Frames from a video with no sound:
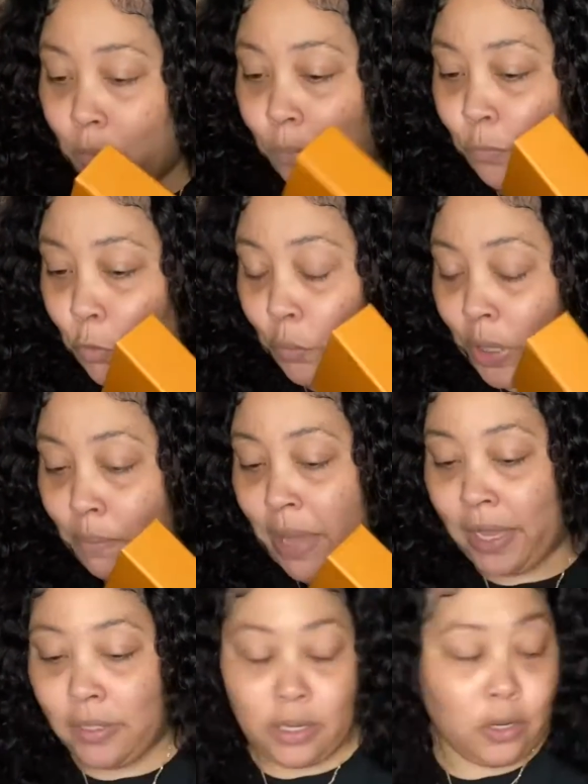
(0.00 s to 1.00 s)
ring
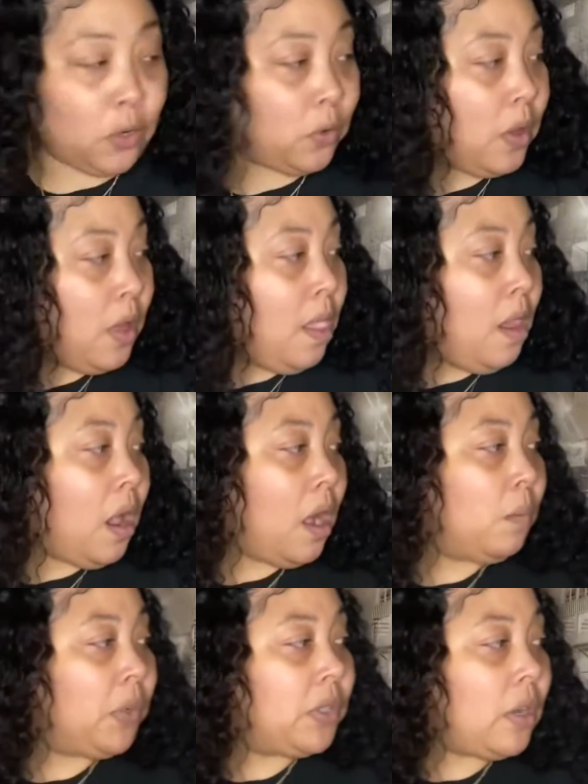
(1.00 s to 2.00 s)
bands on our,
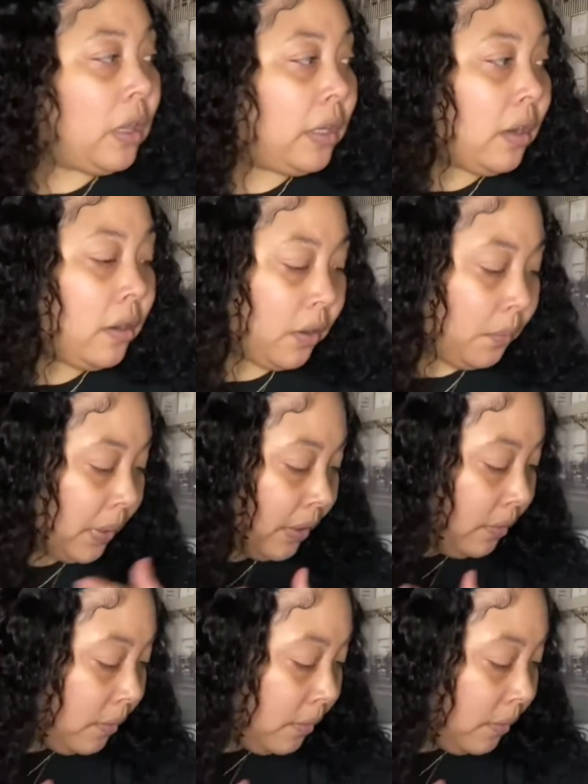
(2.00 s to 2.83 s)
what do you call it, on our ring